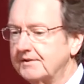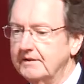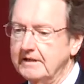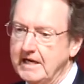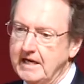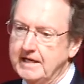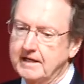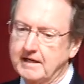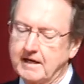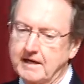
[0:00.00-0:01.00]

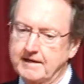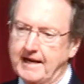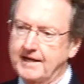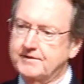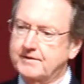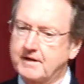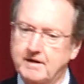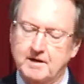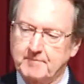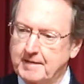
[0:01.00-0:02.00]
need NASA
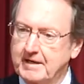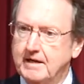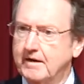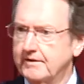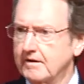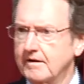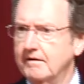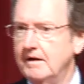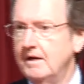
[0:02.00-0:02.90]
and maybe other